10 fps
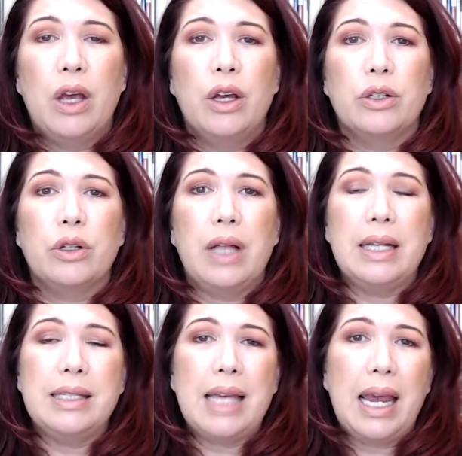So
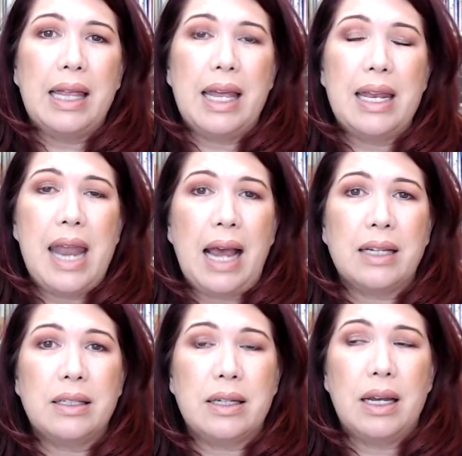let's say in the
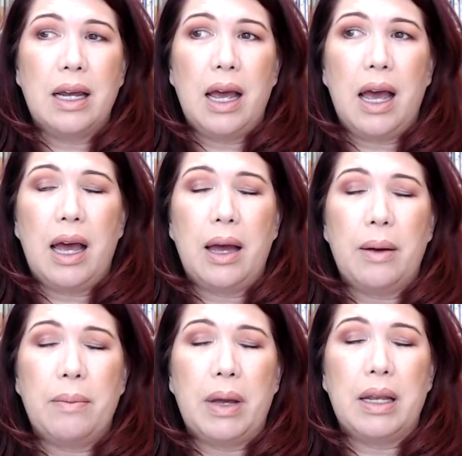next
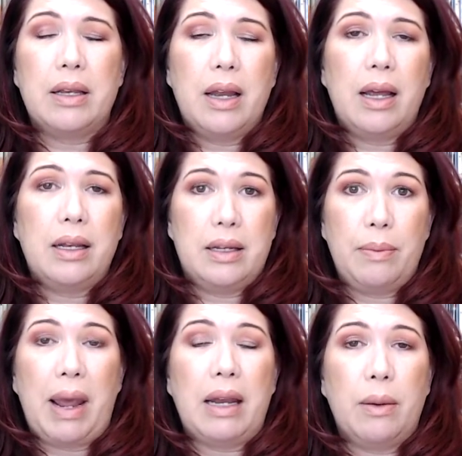
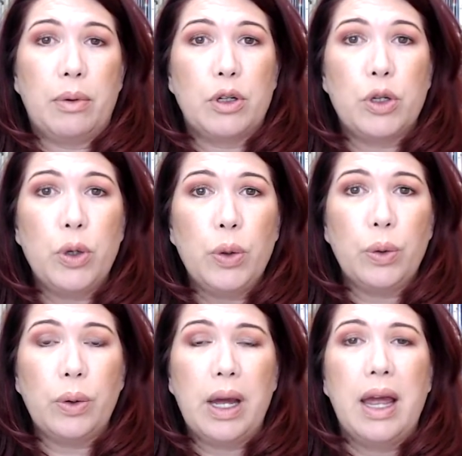demand number
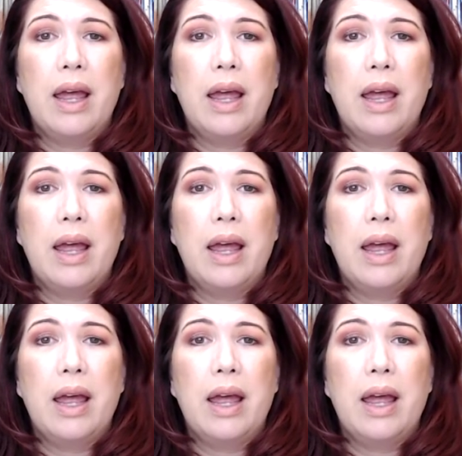2,